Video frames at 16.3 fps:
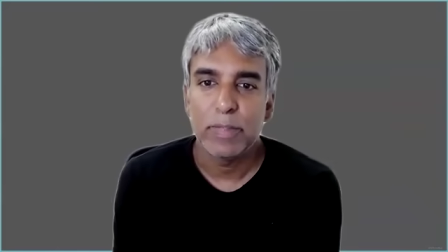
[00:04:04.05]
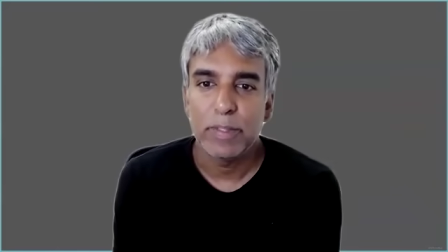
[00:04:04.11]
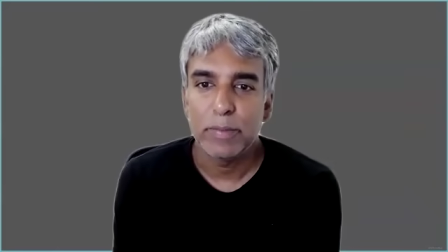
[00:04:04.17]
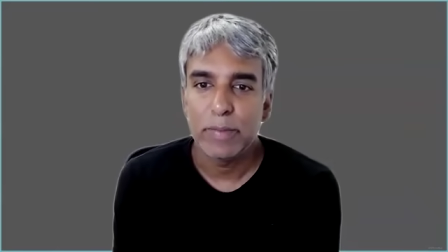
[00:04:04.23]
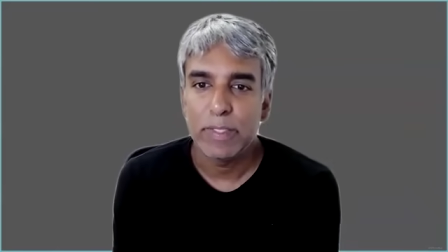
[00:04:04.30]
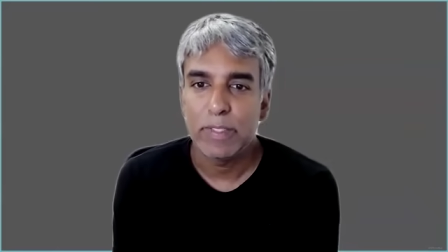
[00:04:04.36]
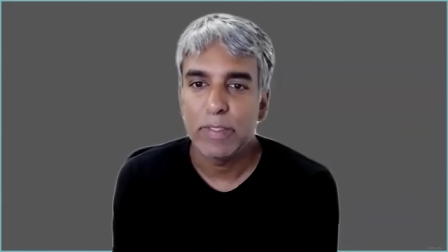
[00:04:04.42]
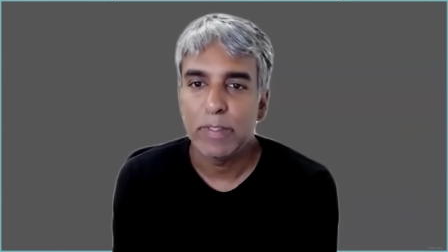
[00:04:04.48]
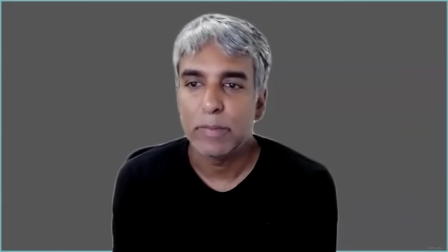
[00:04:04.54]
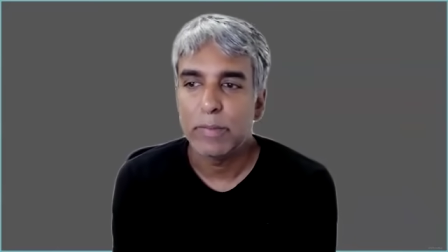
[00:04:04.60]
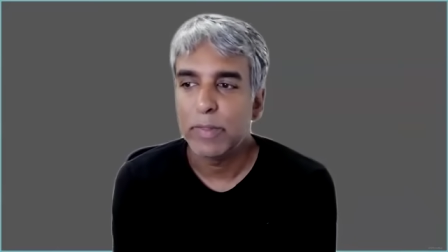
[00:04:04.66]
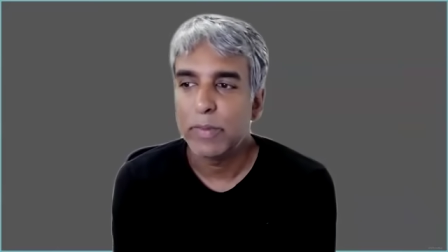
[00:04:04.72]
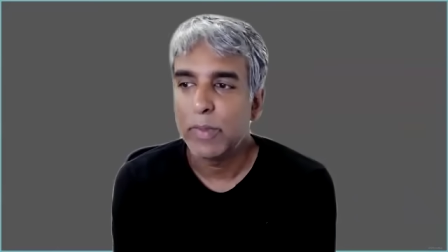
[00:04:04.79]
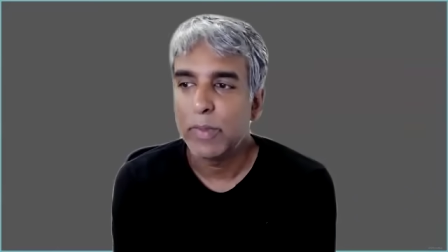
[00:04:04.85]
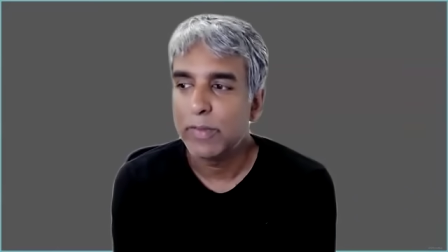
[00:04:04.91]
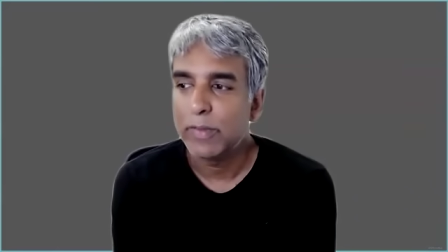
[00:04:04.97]
be
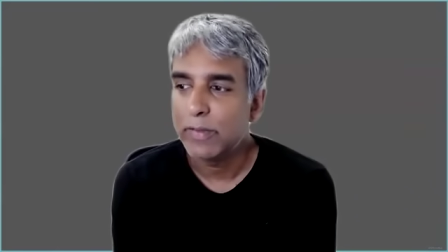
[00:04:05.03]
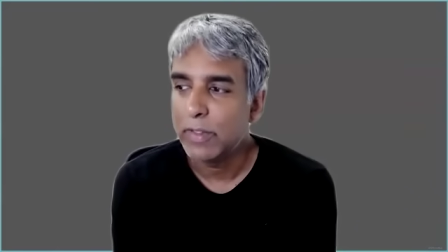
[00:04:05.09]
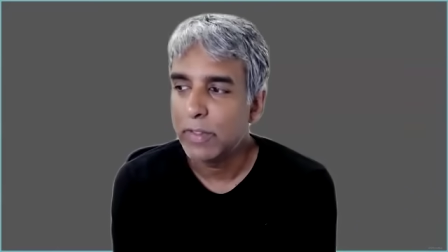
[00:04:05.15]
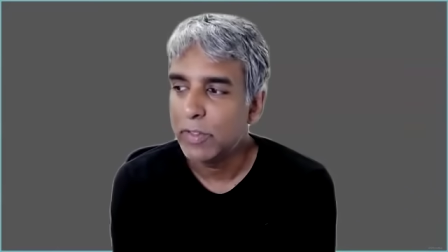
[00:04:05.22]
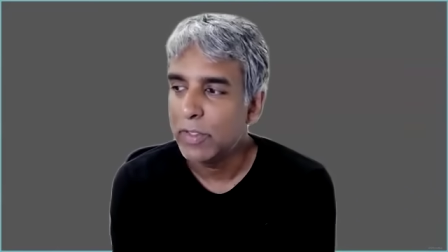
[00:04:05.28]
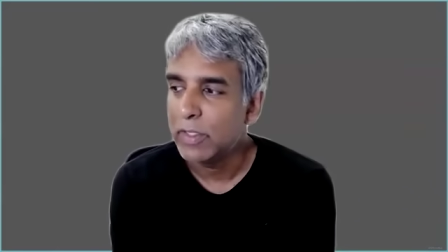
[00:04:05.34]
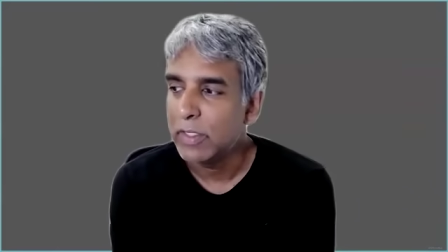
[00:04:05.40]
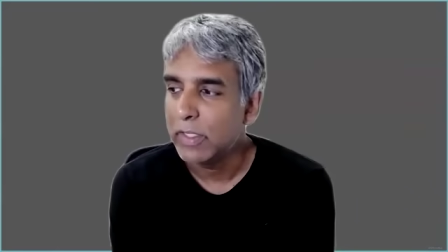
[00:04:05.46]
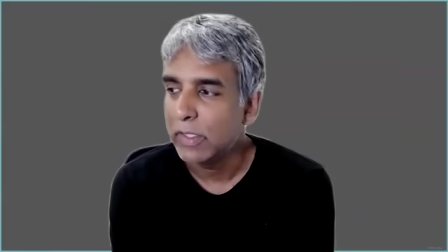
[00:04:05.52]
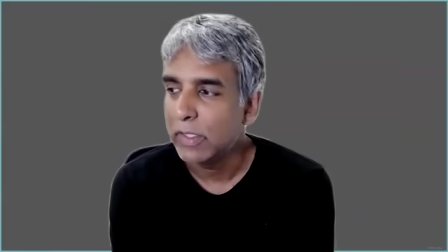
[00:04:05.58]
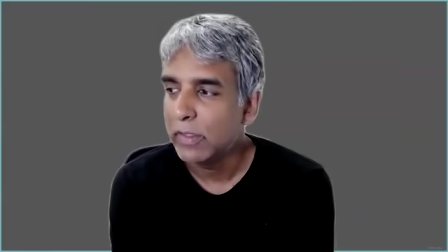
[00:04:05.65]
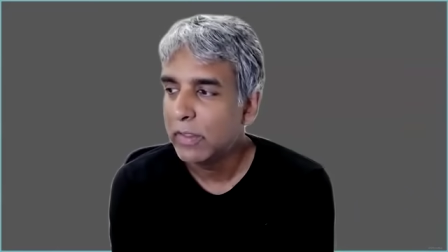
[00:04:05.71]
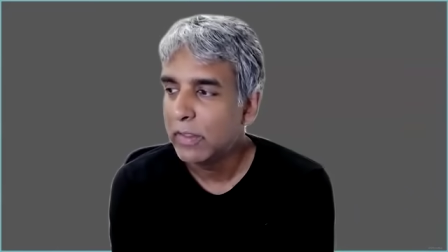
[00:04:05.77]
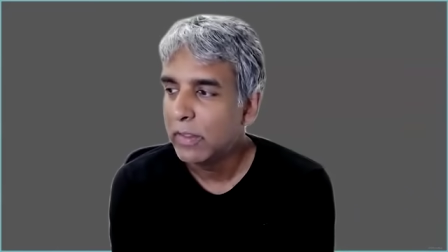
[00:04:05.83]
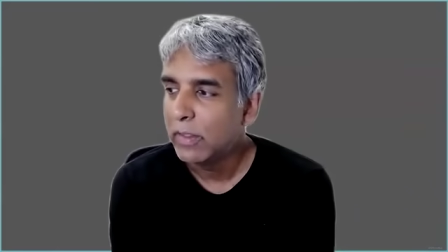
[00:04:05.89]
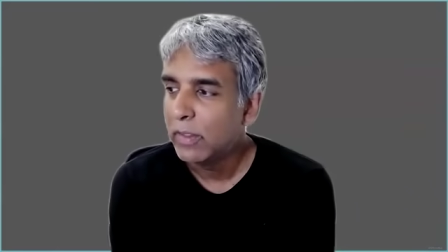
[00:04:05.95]
reasonably well functioning,